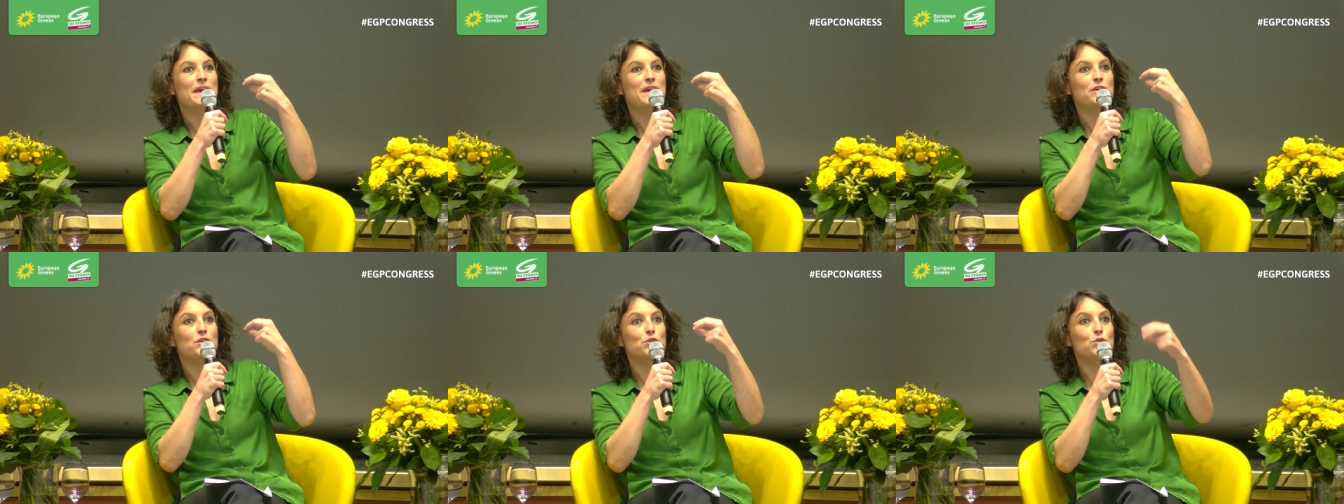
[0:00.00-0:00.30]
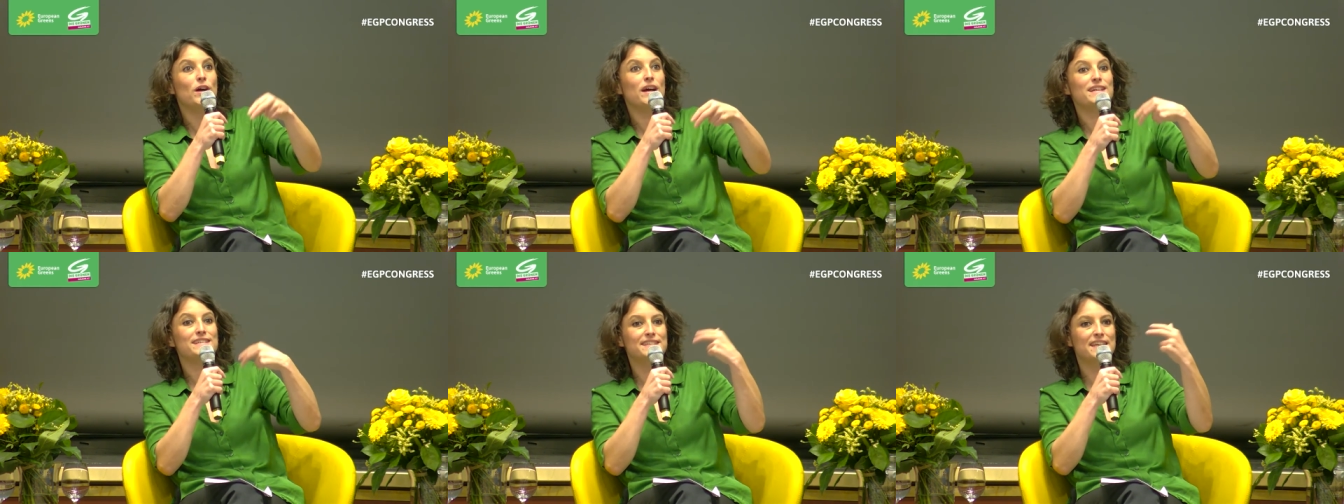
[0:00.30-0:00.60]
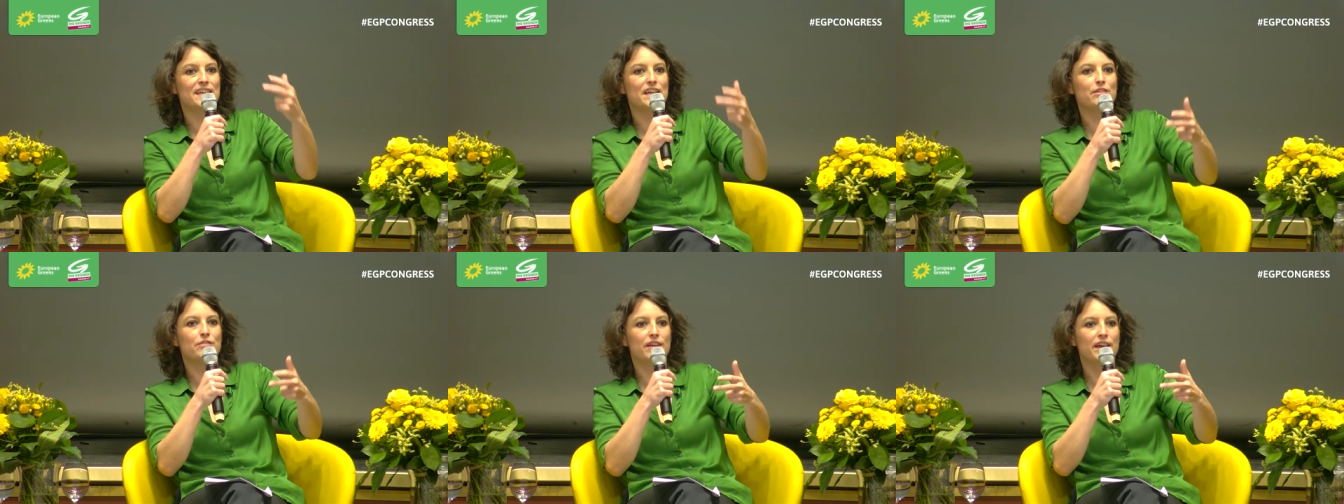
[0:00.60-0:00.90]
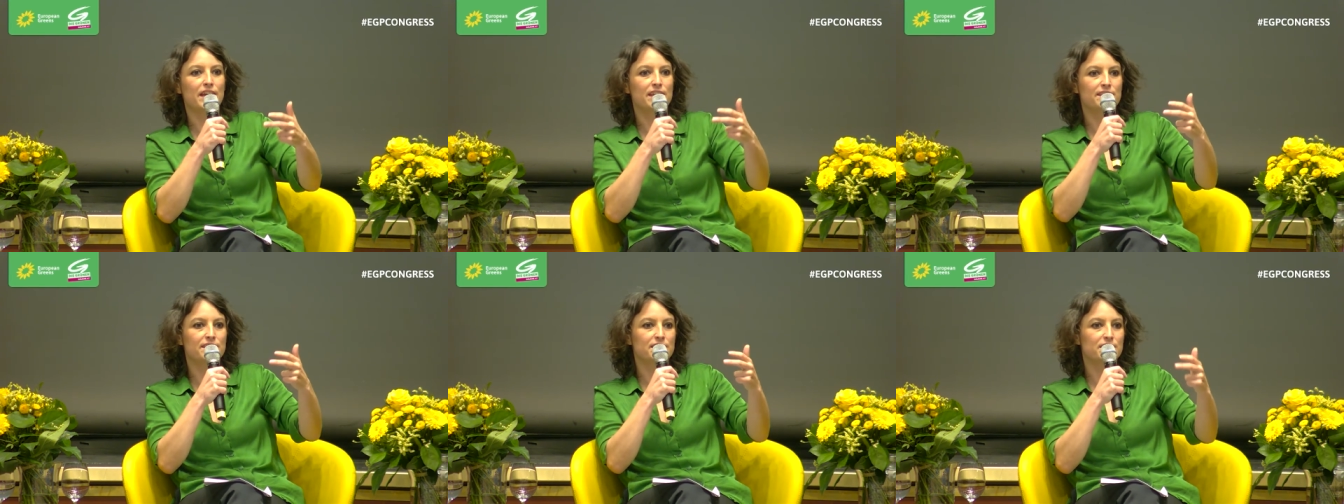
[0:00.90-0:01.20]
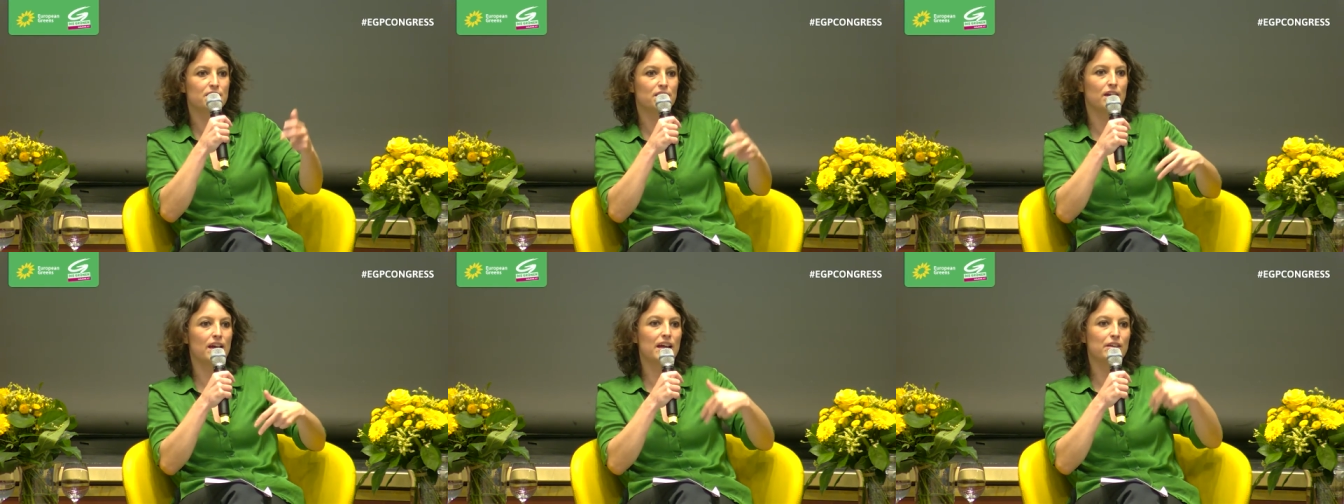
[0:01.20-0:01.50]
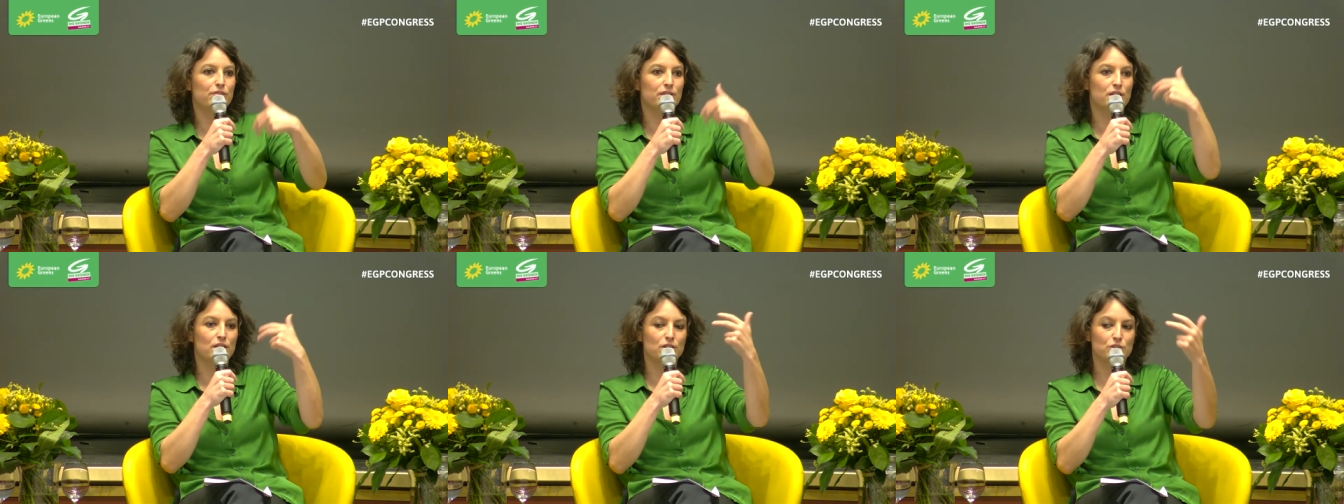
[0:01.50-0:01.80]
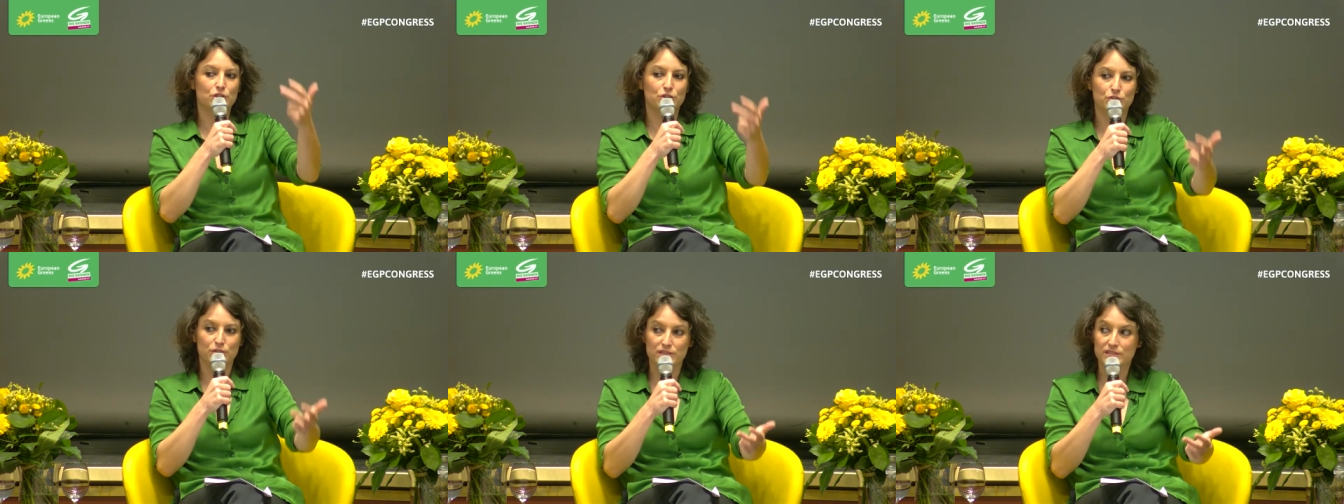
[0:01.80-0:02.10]
you accelerate the
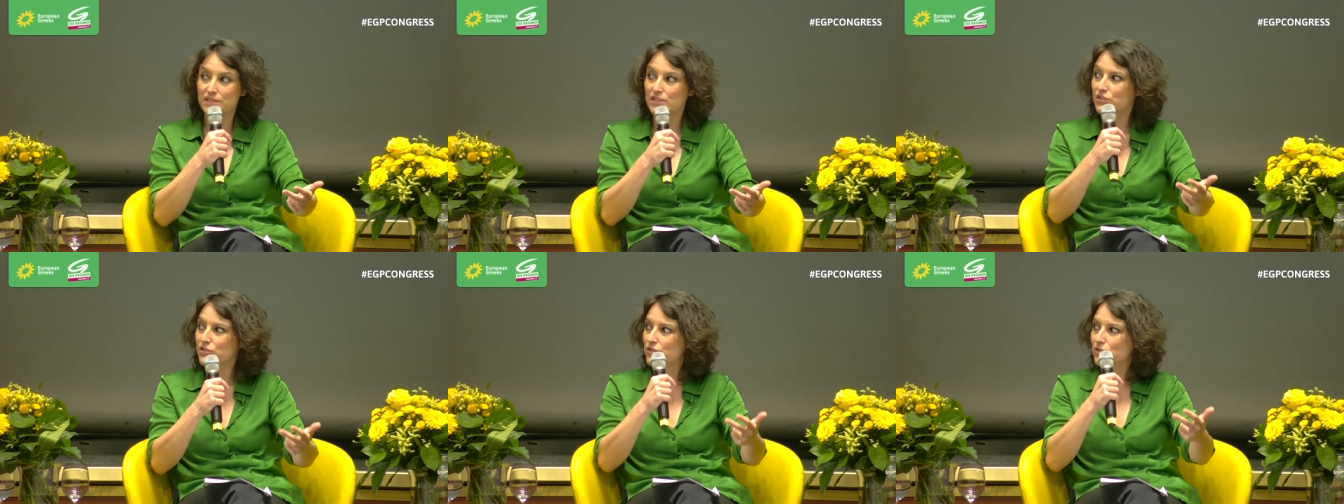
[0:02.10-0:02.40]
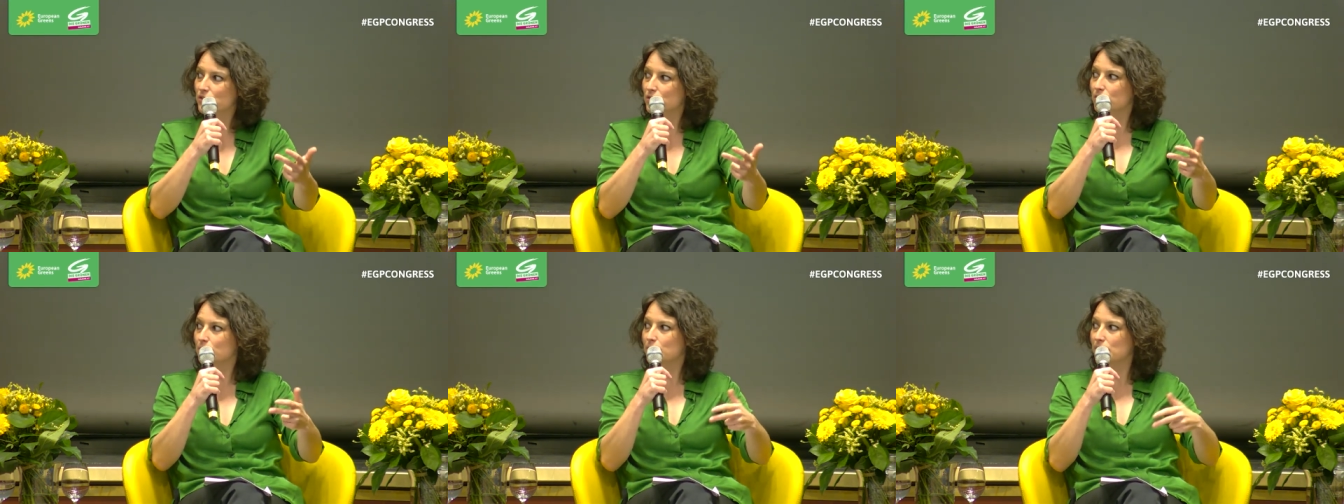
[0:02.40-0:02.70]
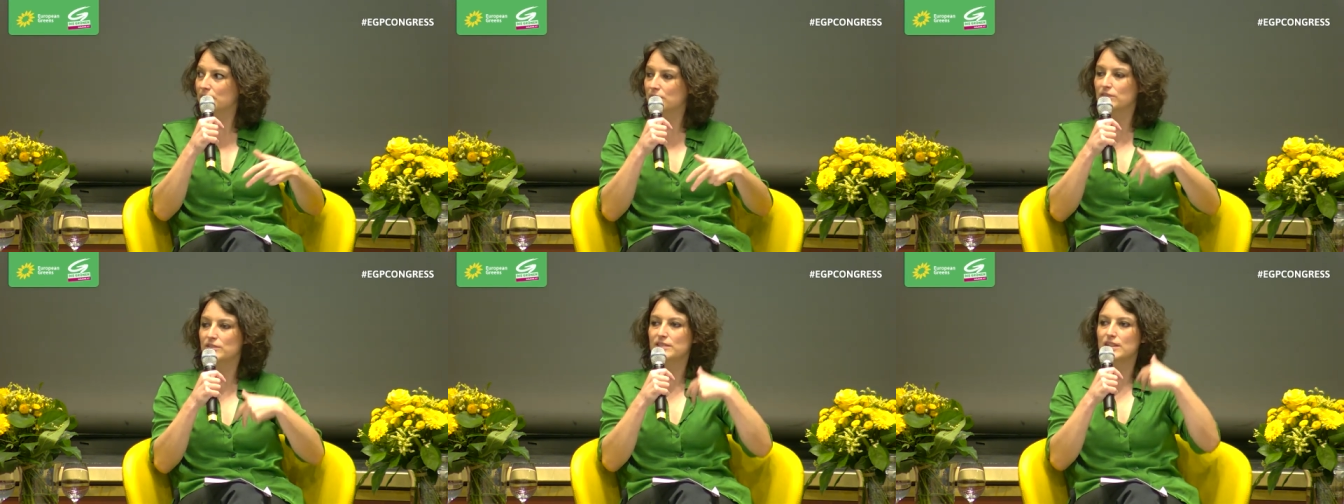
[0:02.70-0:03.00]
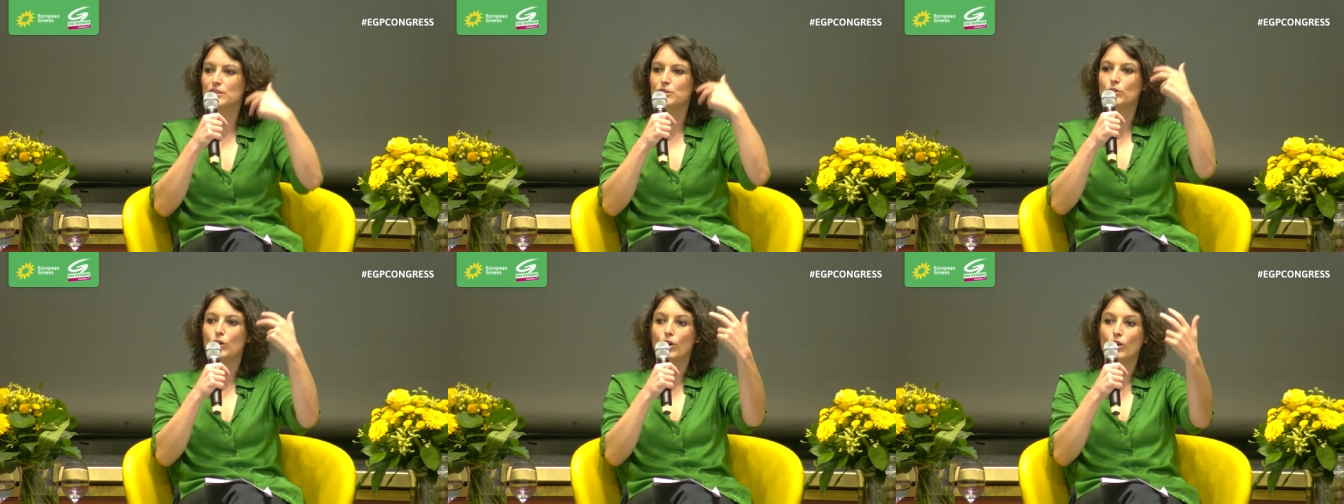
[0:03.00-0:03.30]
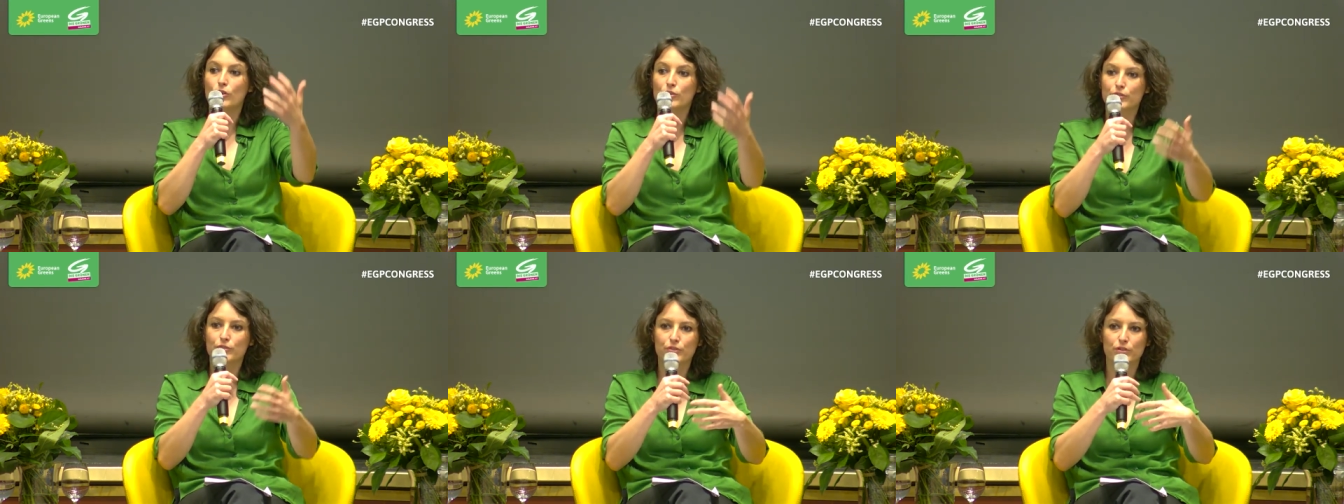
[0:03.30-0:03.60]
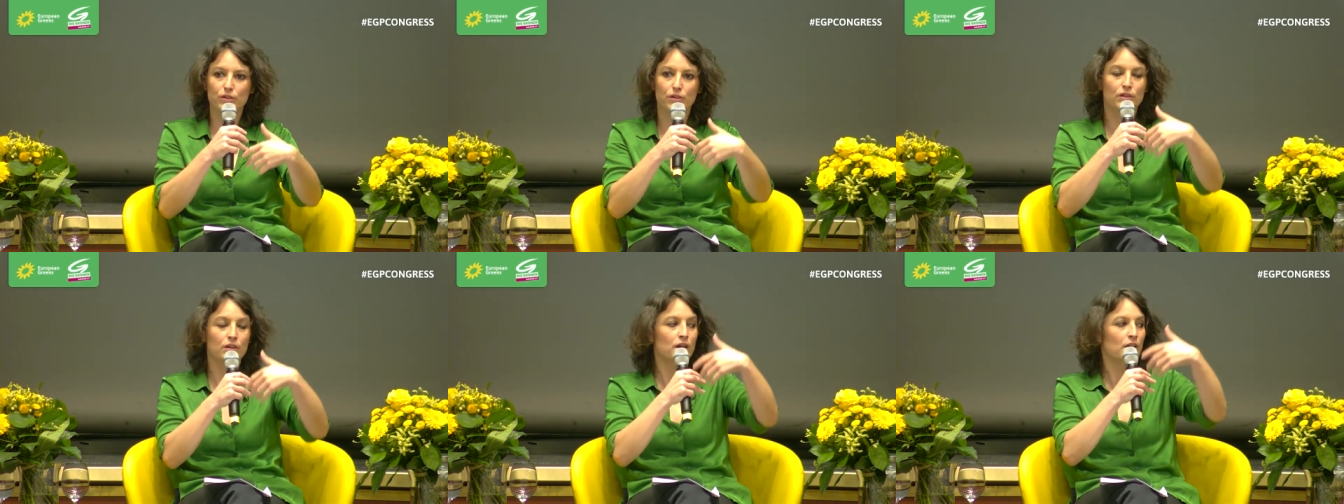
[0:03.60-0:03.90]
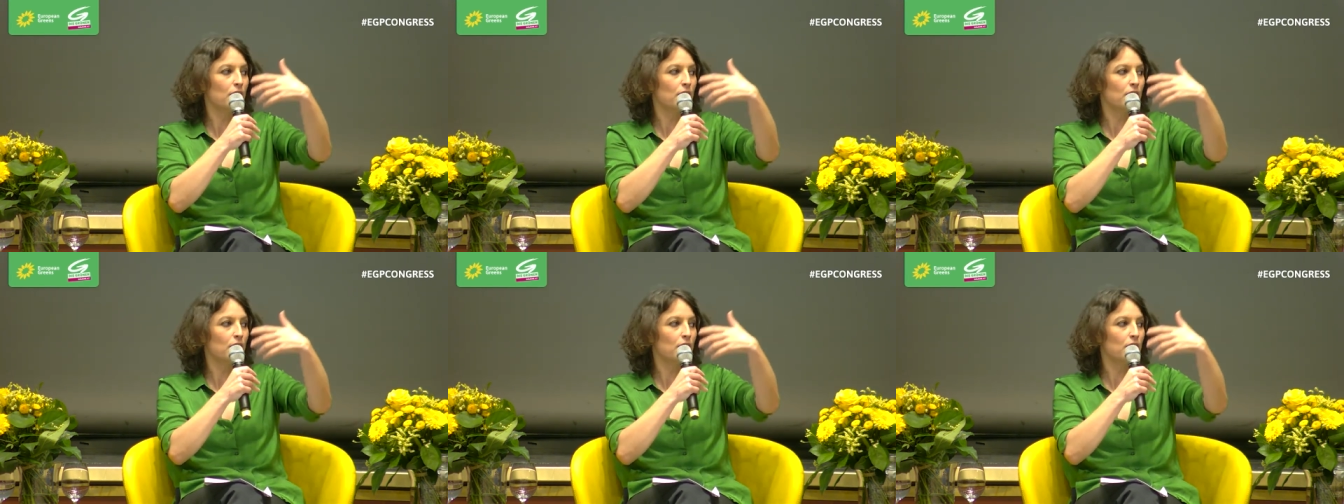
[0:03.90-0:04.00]
agriculture transition because then you offer